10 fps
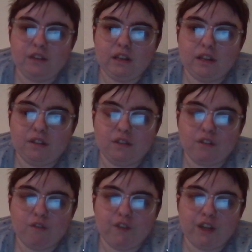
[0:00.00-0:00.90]
and
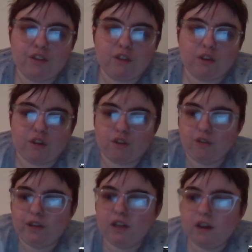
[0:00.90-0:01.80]
don't forget to
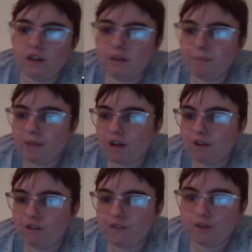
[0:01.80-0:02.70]
click on the
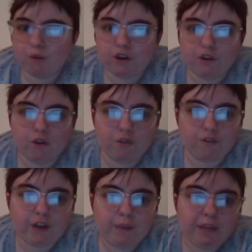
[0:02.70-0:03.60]
bell if you want to
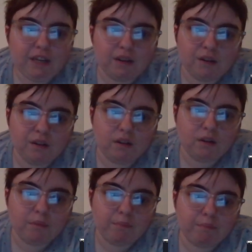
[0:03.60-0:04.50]
notify me.
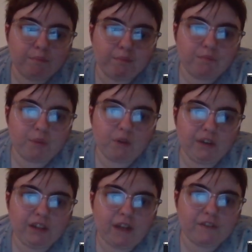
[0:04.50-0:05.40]

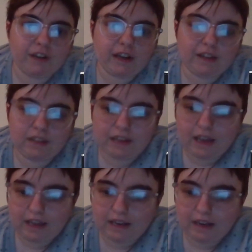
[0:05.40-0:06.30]

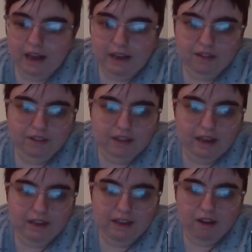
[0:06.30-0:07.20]
Ponylover1989
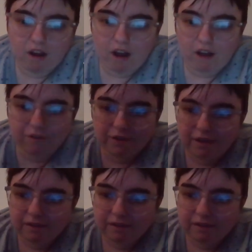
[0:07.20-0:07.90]
signing off.